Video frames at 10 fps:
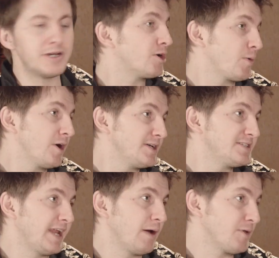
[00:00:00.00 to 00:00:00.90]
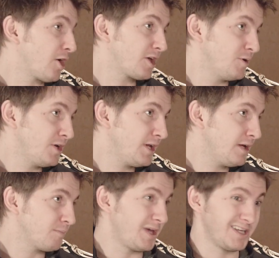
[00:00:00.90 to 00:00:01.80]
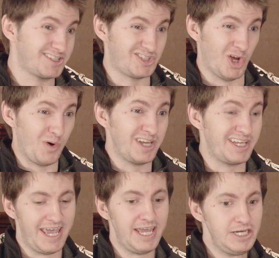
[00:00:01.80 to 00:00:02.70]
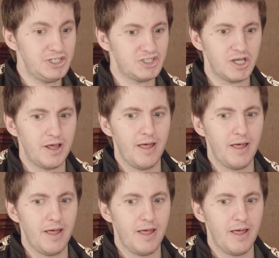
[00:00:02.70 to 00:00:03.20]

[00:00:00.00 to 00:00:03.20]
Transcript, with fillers: near where it is today without our community being so engaged.